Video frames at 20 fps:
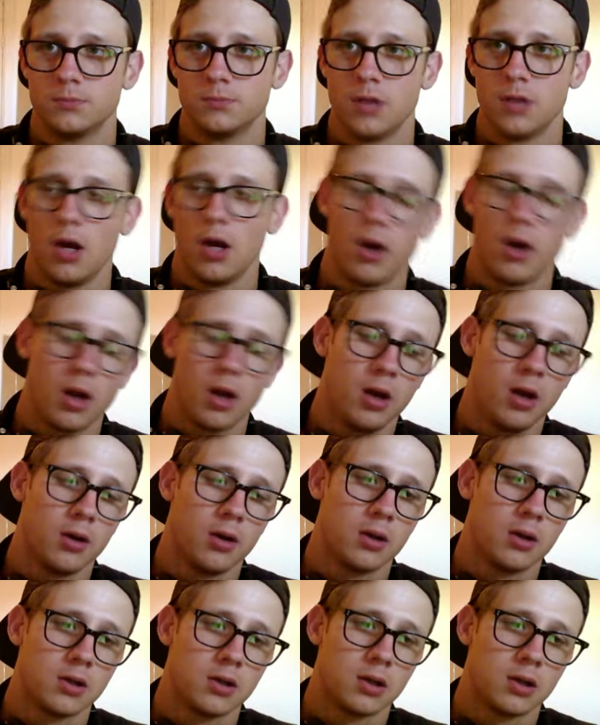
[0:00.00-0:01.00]
Oh,
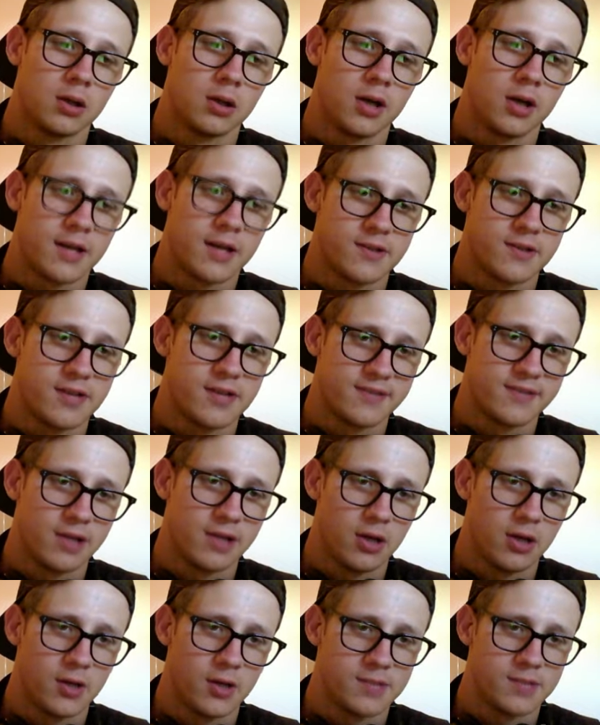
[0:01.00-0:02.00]
okay, so this
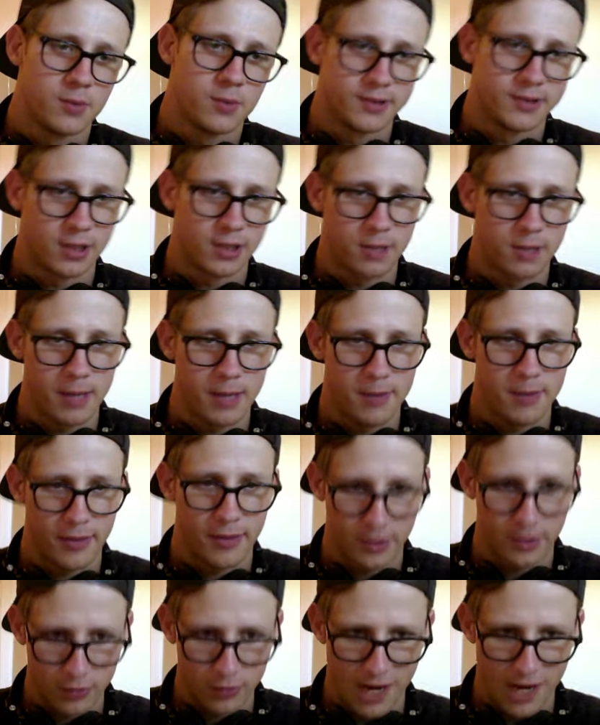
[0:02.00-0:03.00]
video is mostly going to be about the
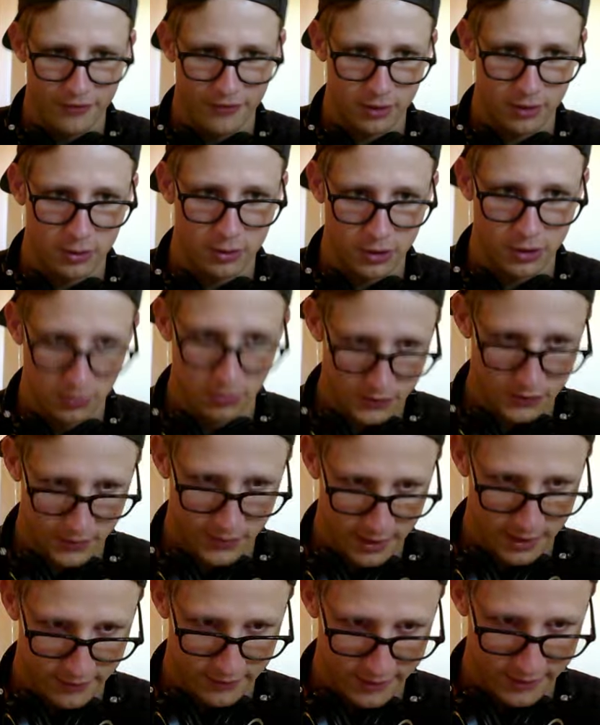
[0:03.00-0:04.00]
graphical user
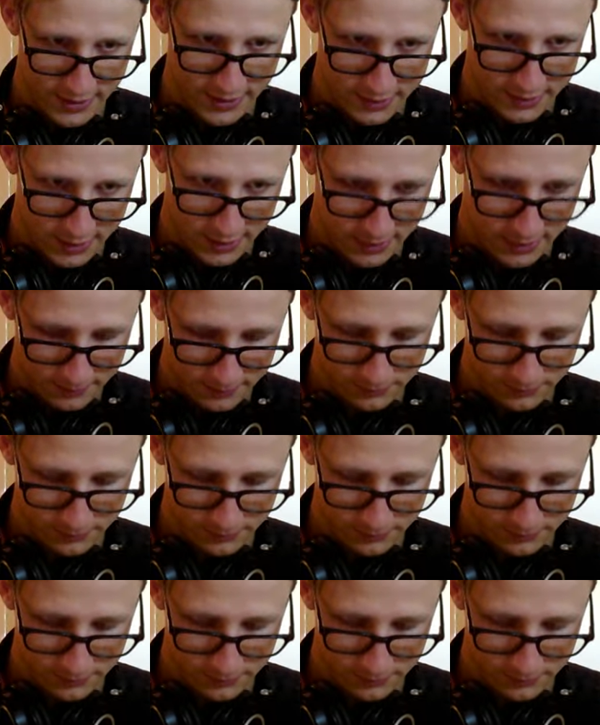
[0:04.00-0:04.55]
interface, okay?